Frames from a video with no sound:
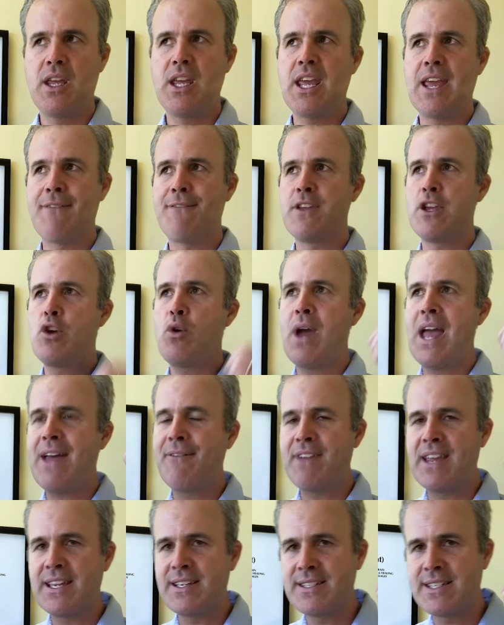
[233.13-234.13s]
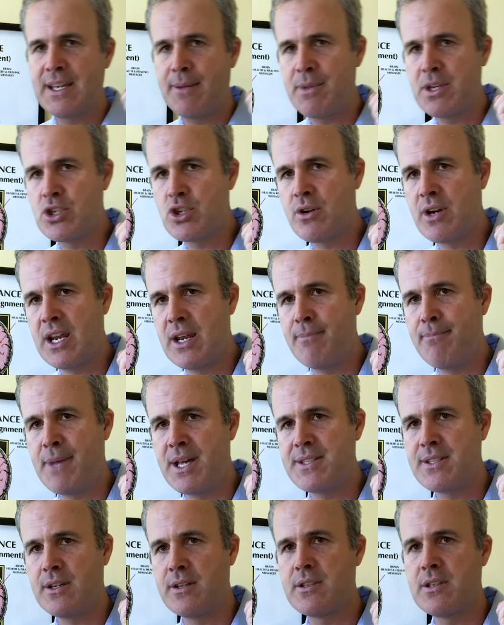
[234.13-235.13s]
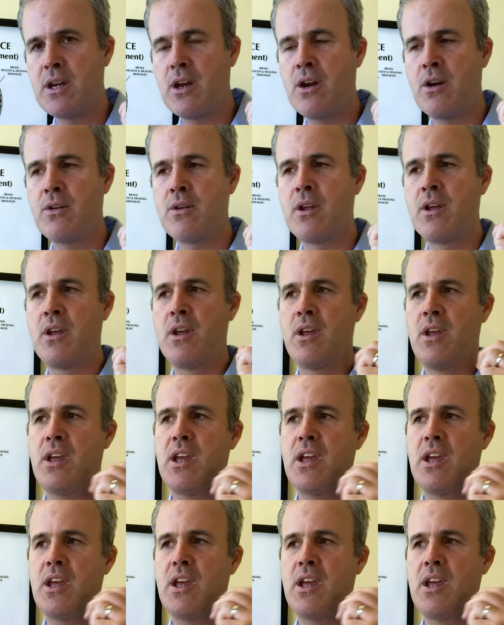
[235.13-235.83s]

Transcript: If you have asymmetry in muscle tone